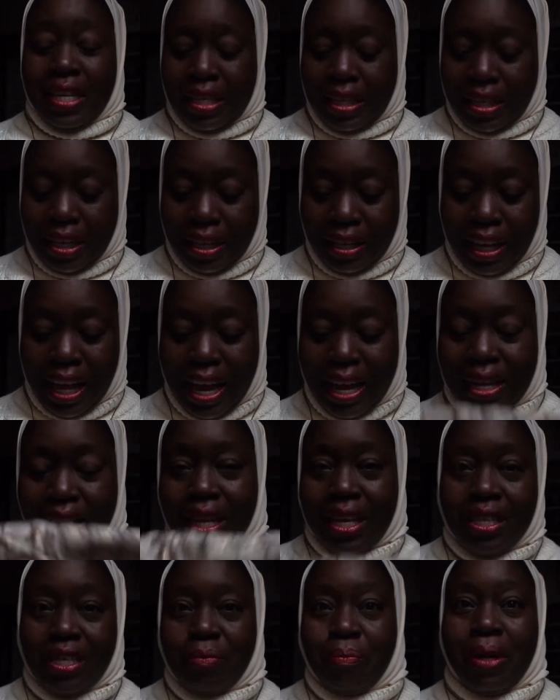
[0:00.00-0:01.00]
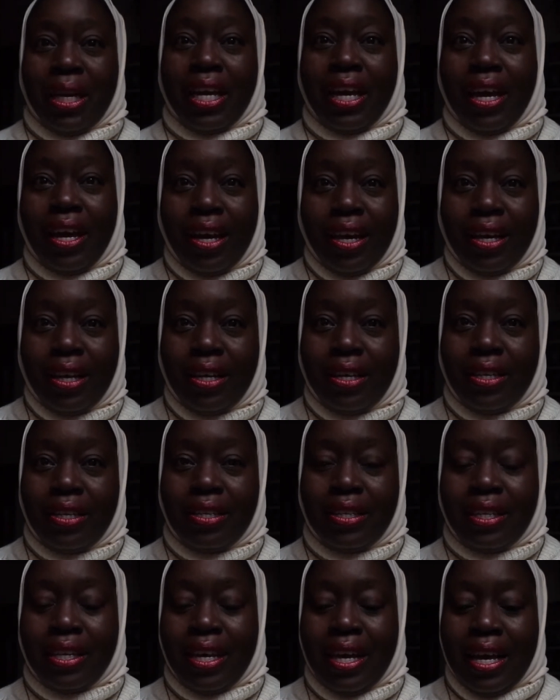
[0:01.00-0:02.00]
also like this
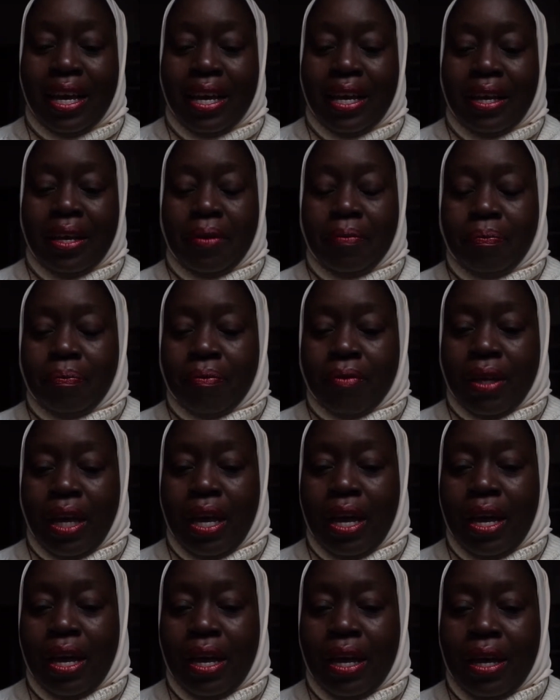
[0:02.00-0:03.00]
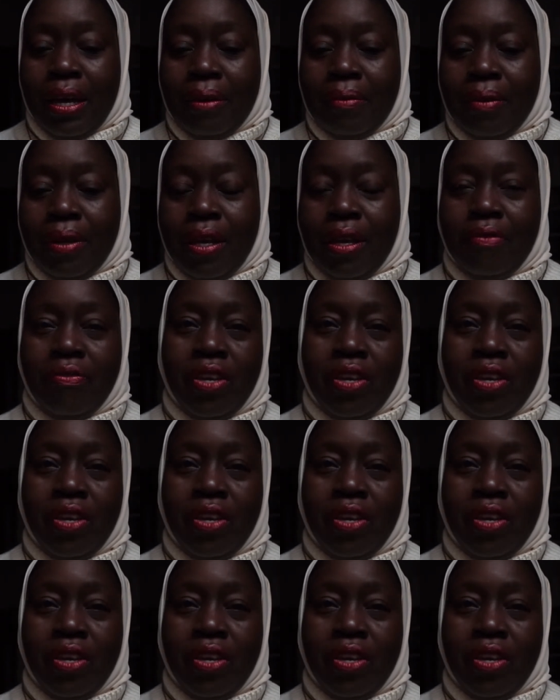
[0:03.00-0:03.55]
because if